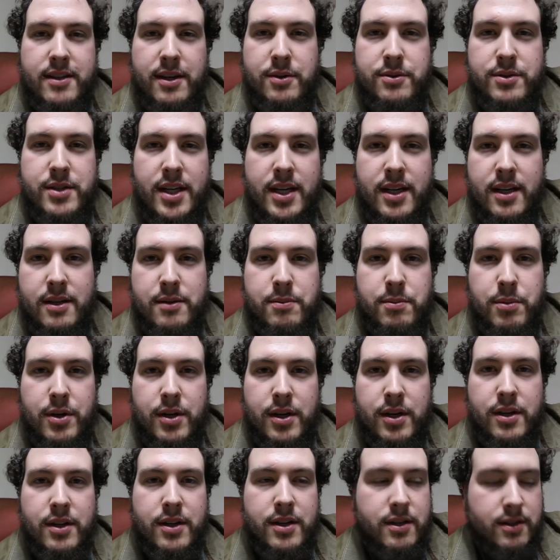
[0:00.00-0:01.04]
to go see it, it's pretty
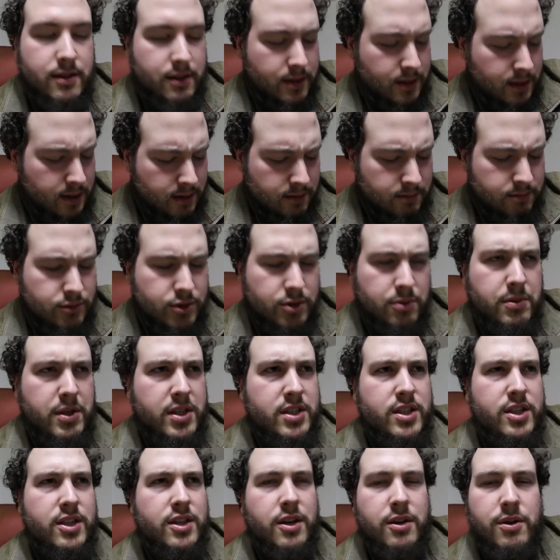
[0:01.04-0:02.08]
good. The
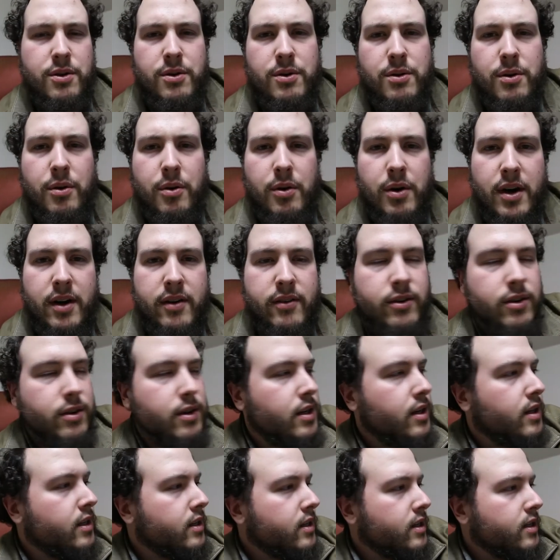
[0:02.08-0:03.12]
Jumanji 2 or whatever.
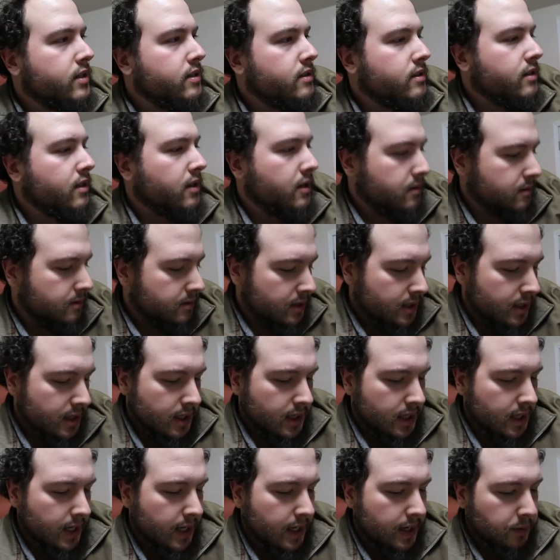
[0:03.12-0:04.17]
So
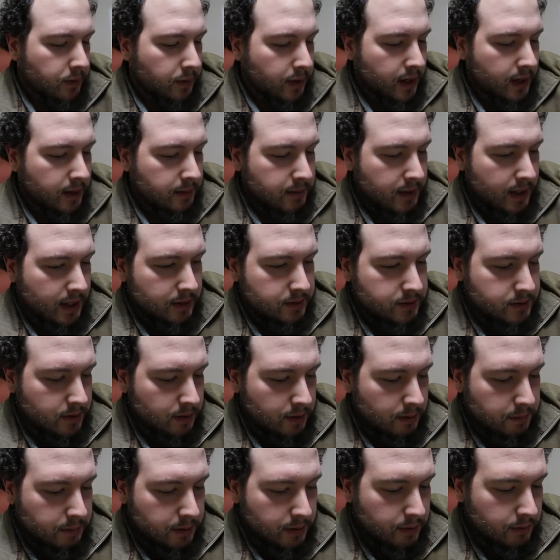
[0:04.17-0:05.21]
anyway, but I was
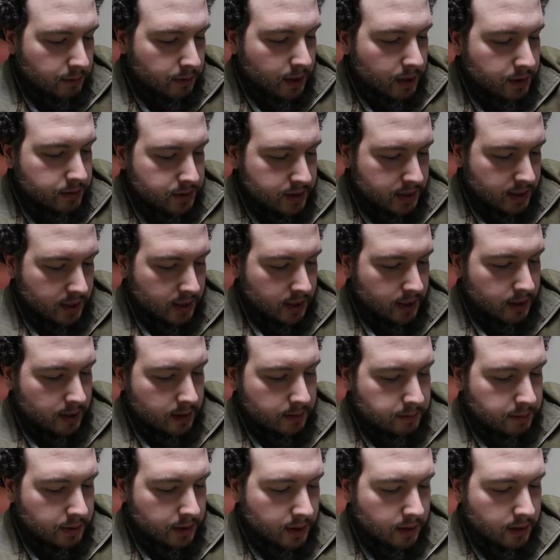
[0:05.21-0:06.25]
going to put Rosie
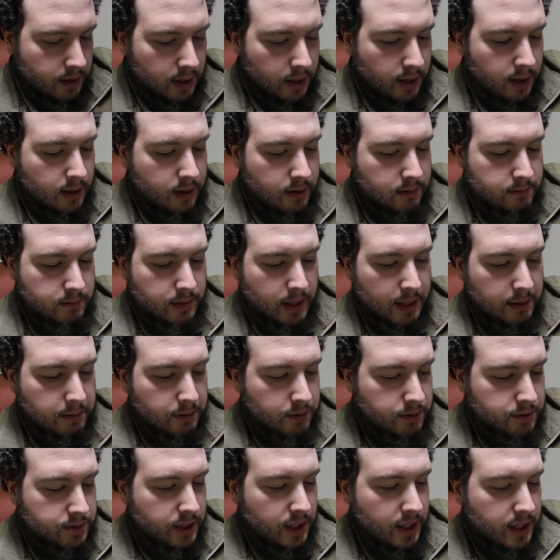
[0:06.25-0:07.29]
up. Um, I'm
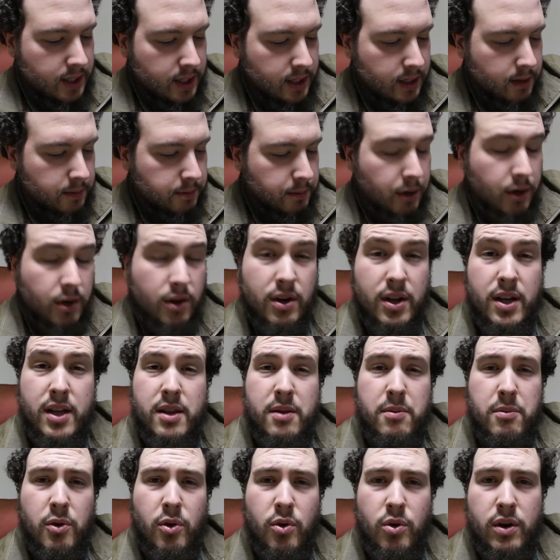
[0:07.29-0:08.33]
going to try to get up early in
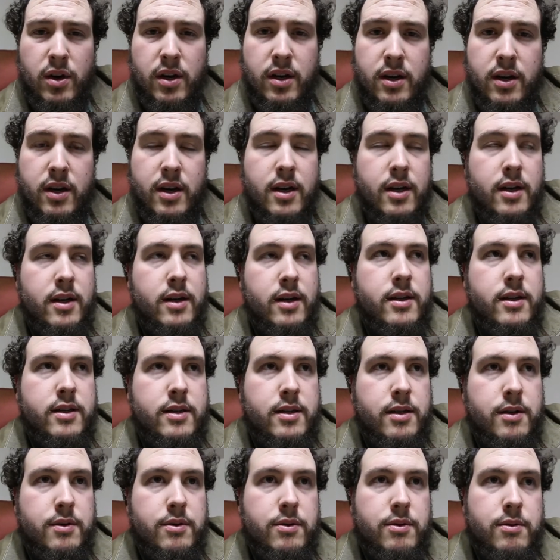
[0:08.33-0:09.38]
the morning
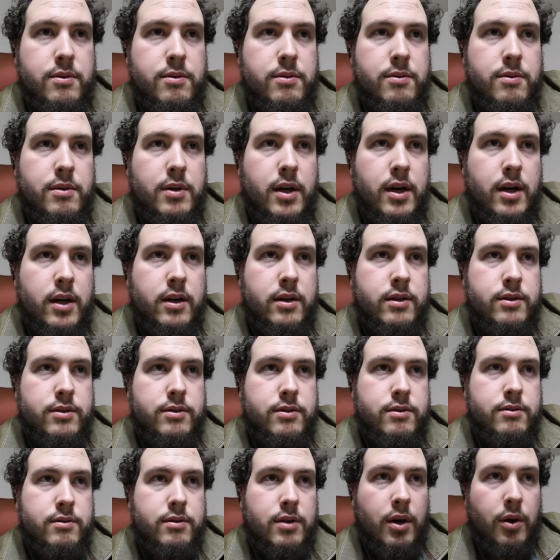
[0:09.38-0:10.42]
to uh,
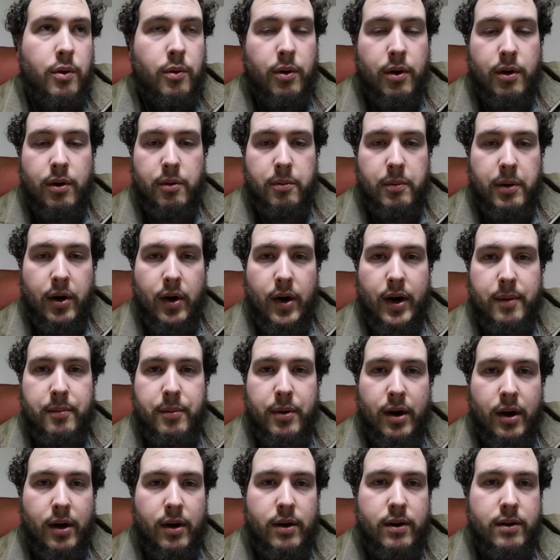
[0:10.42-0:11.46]
go work with my
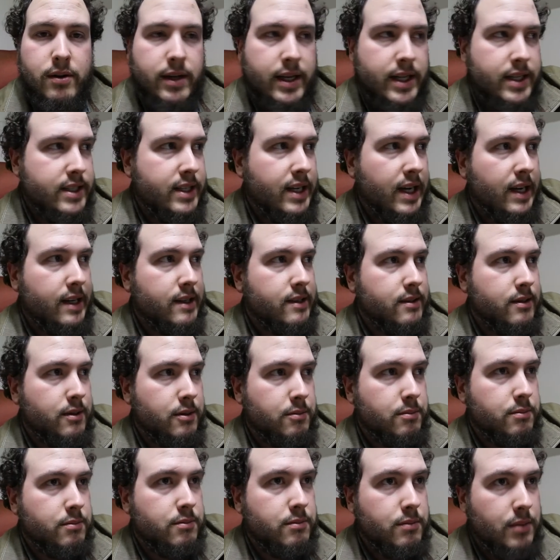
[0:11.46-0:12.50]
grandpa. He's got
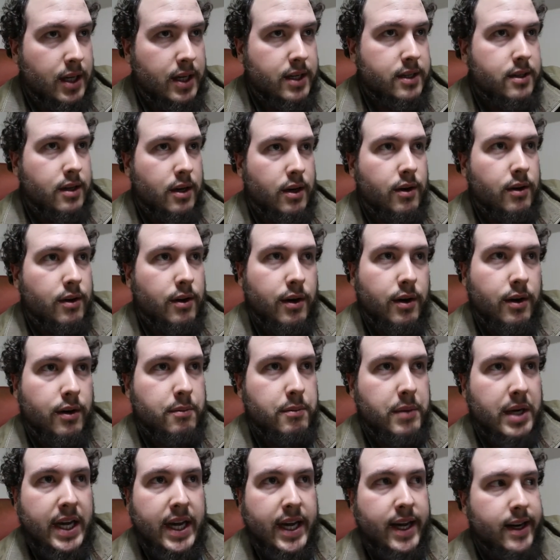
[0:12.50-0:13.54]
some, like I said earlier,
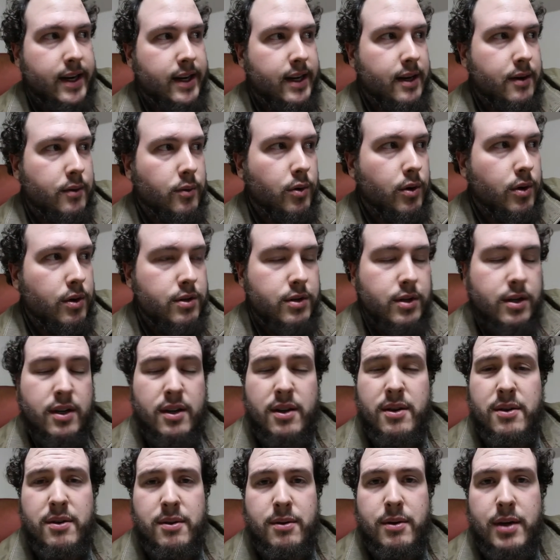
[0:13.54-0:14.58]
mechanic and work to
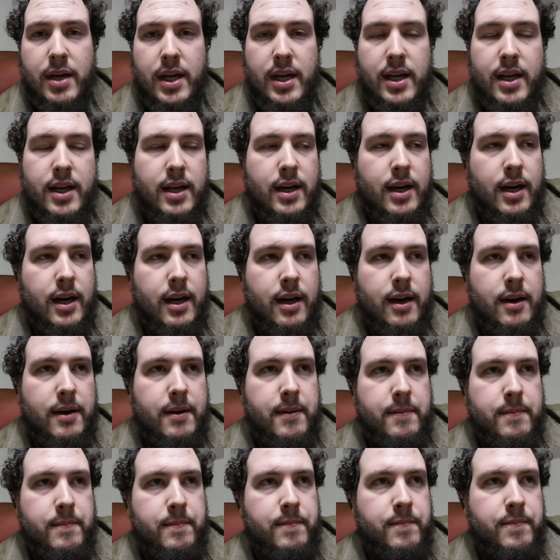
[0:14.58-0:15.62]
do.
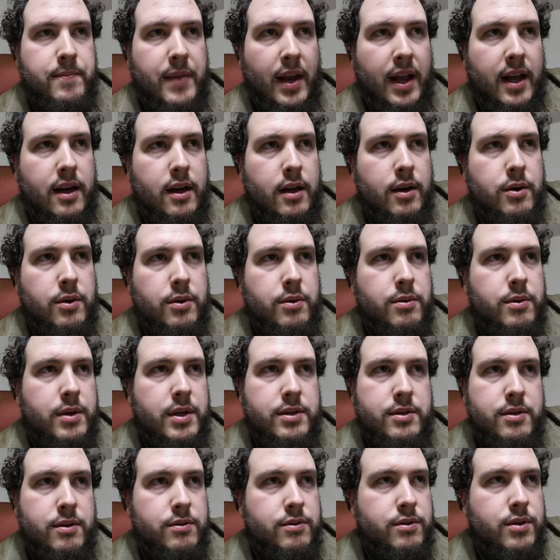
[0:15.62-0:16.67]
Um, I know
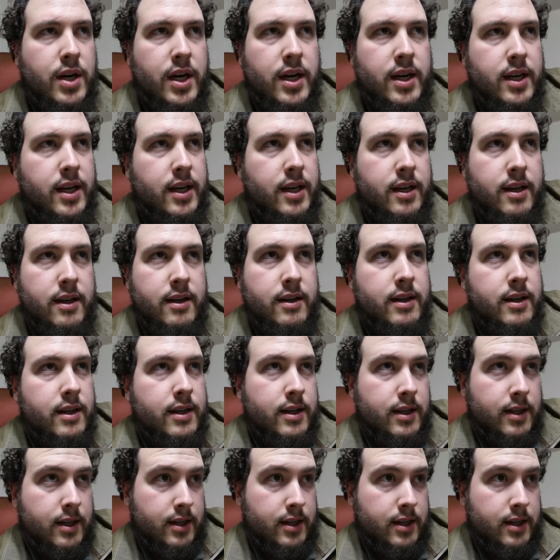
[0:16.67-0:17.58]
he's going to try to get